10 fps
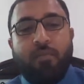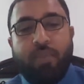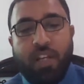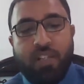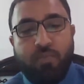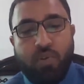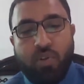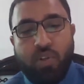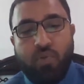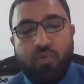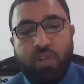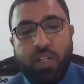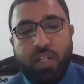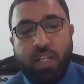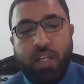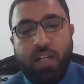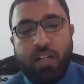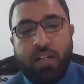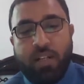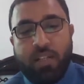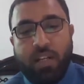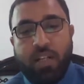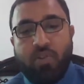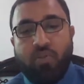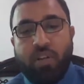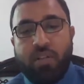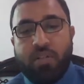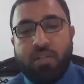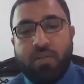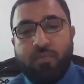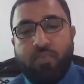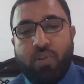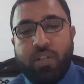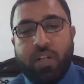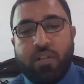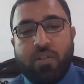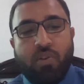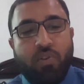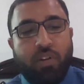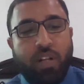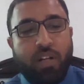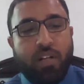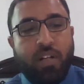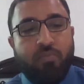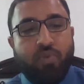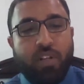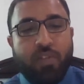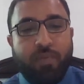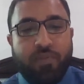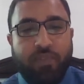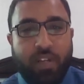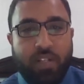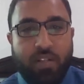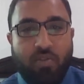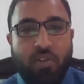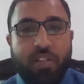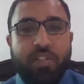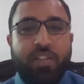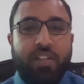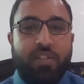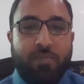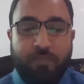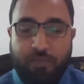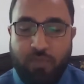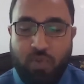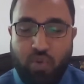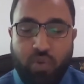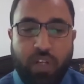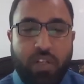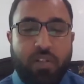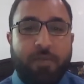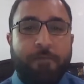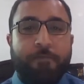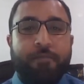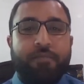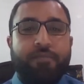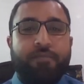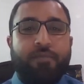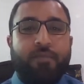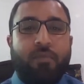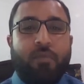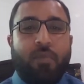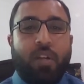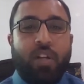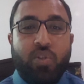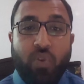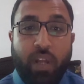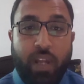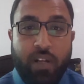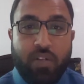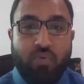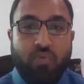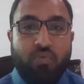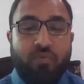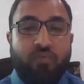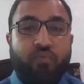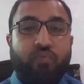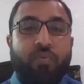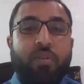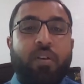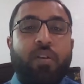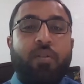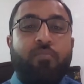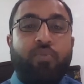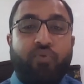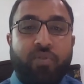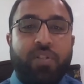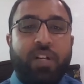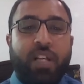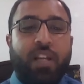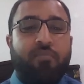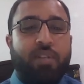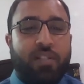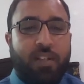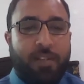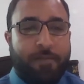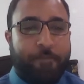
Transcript: Price BOQ, detailed design drawings, project contract and project specification. All these things you need in your hand to before starting any baseline.